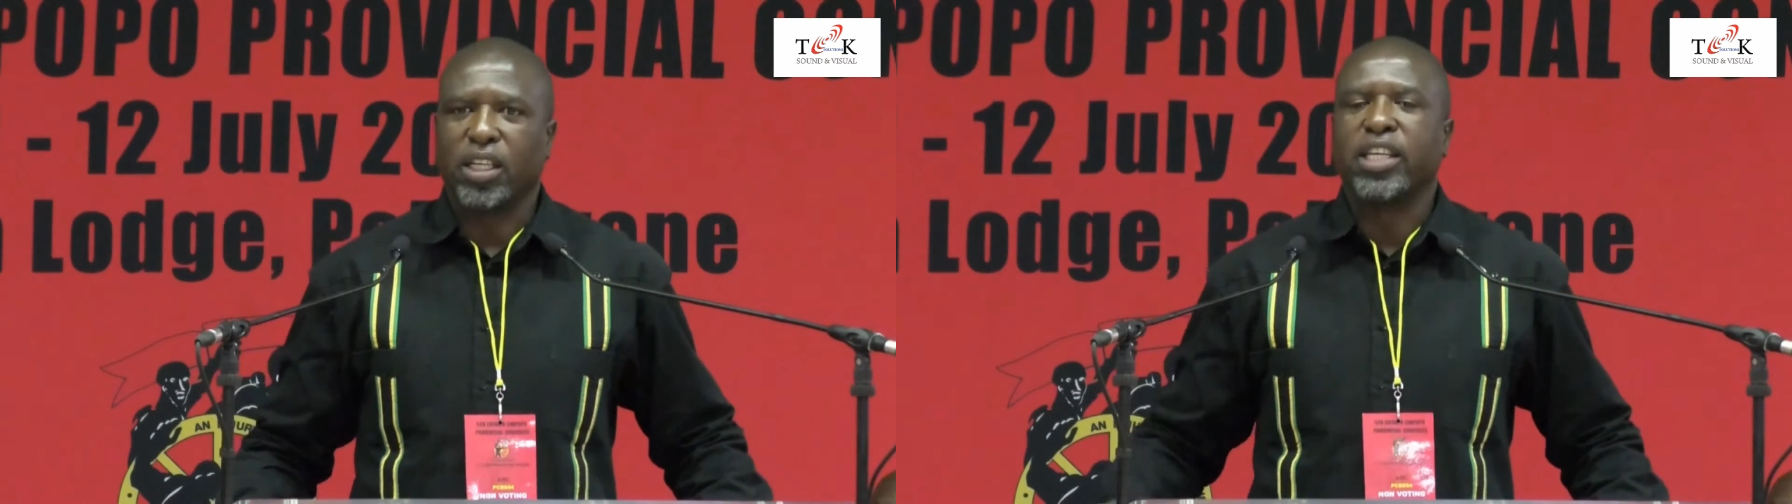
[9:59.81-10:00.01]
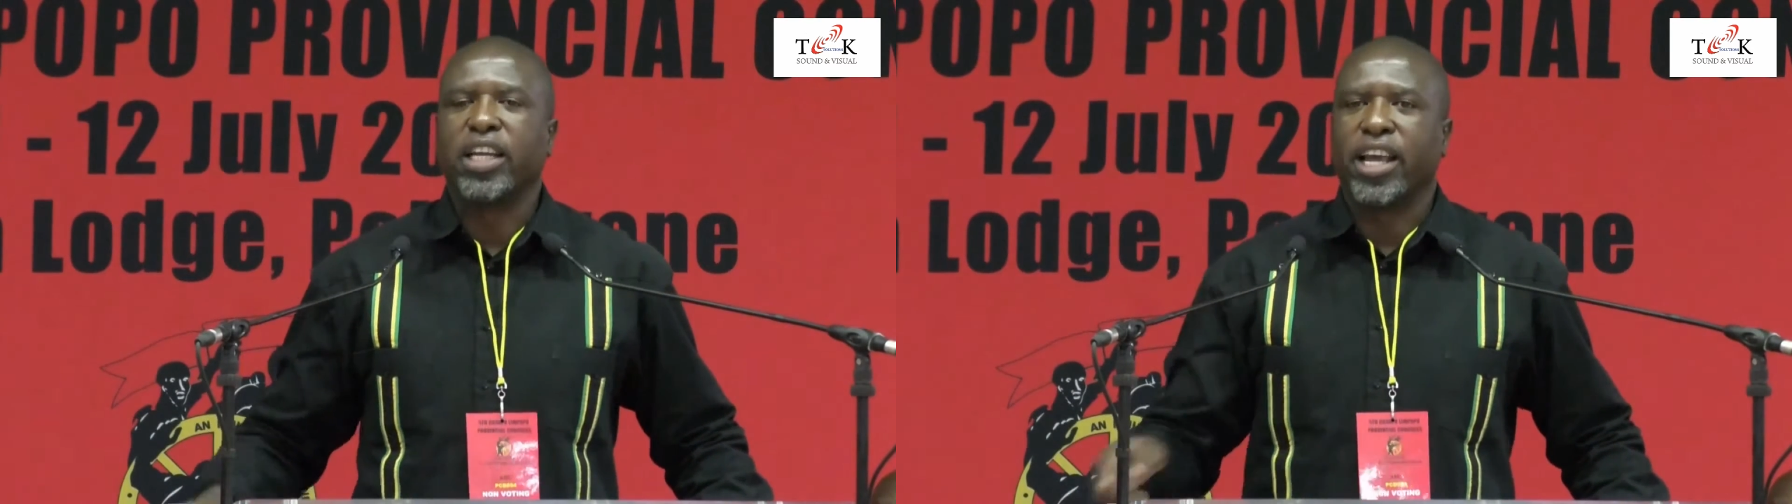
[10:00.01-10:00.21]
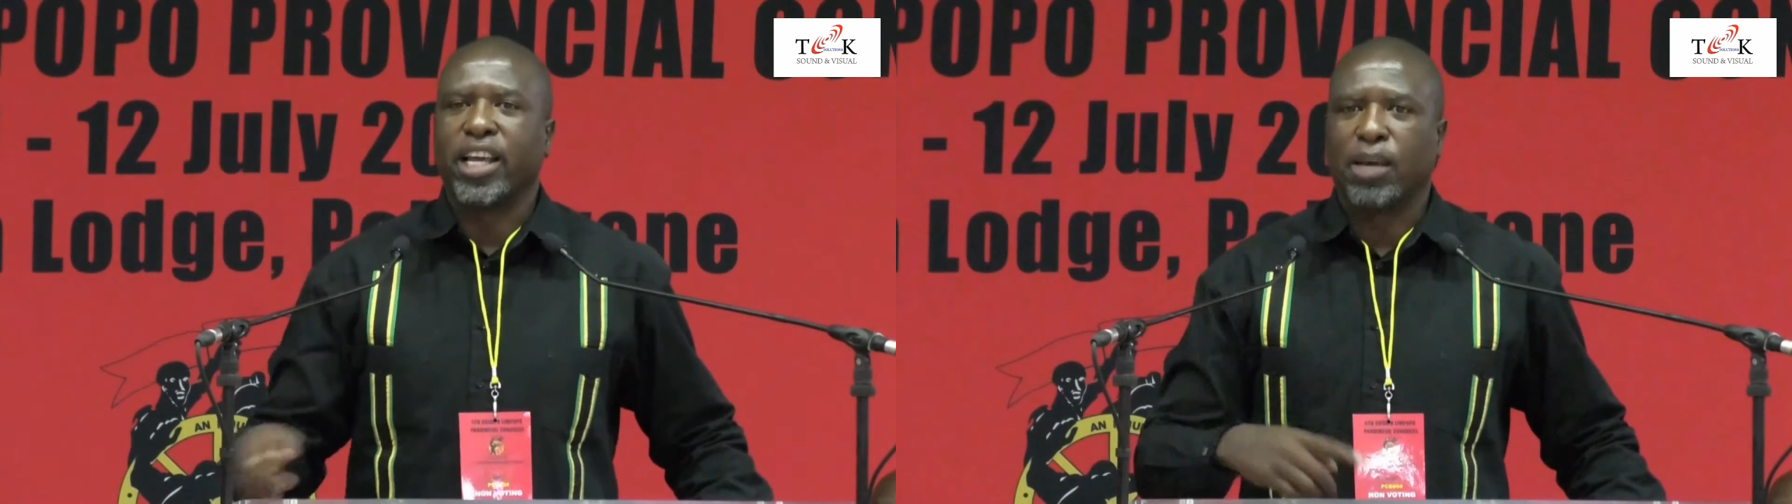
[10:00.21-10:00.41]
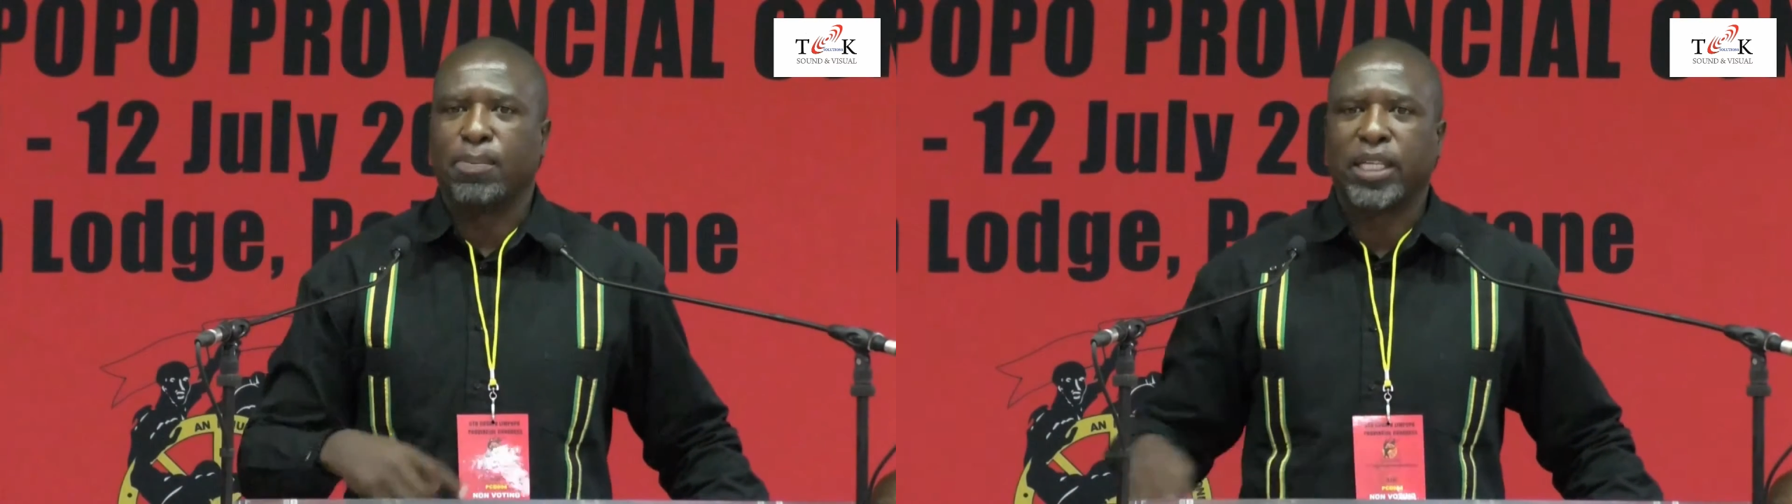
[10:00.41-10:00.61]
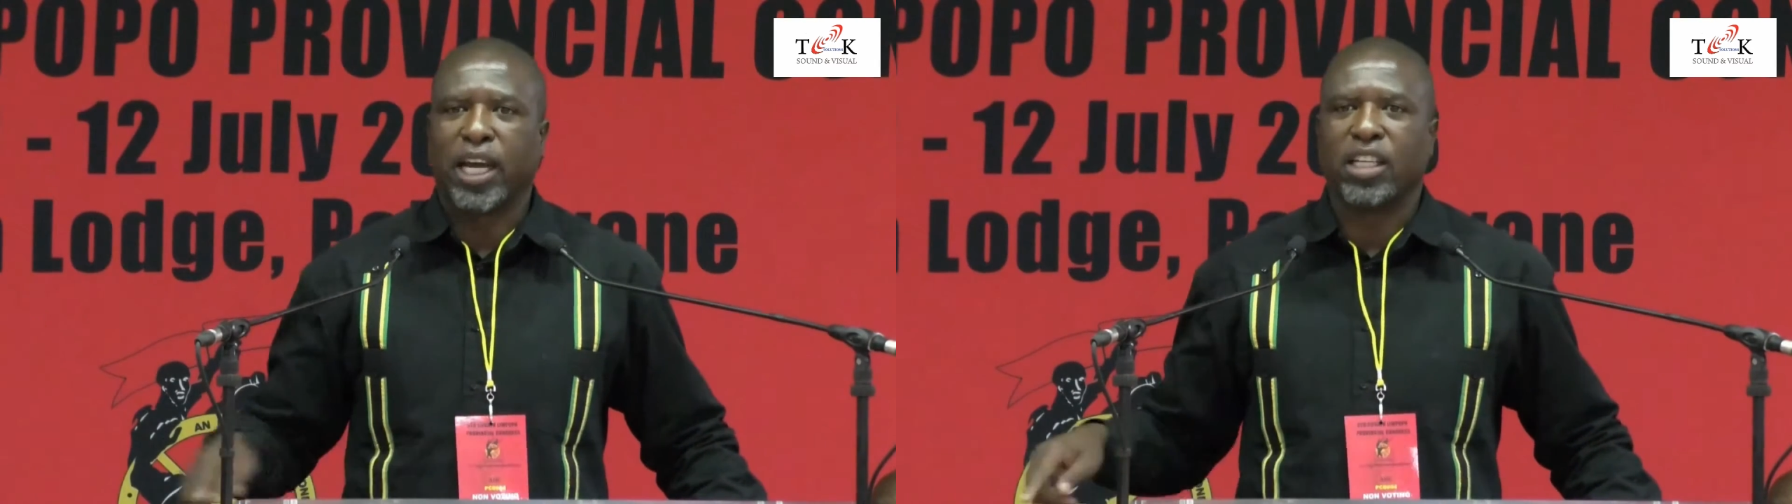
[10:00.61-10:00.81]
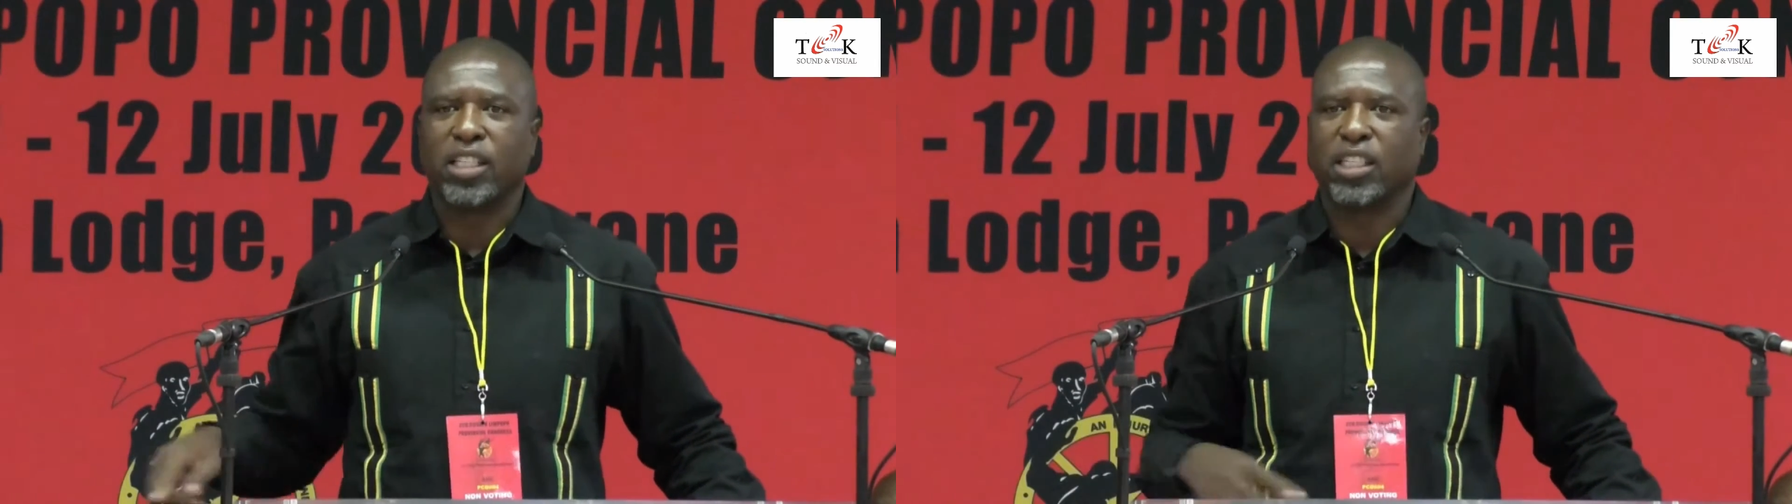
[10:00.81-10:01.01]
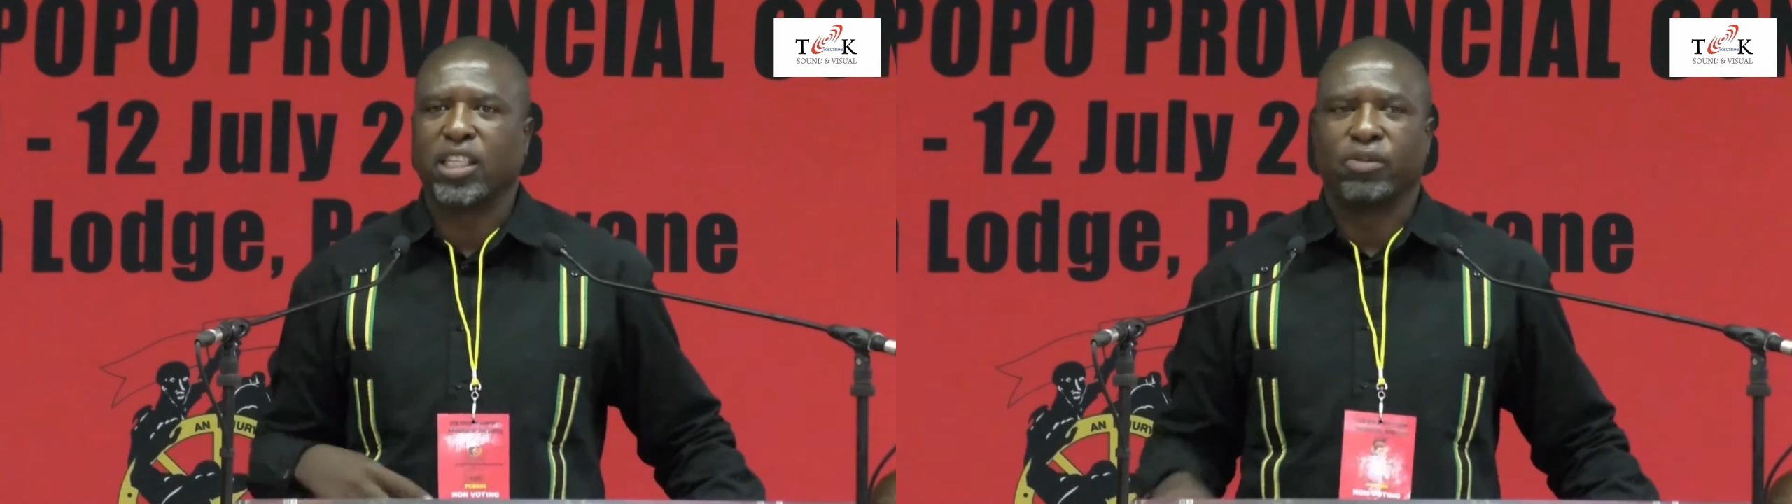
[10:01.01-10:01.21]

in a capitalist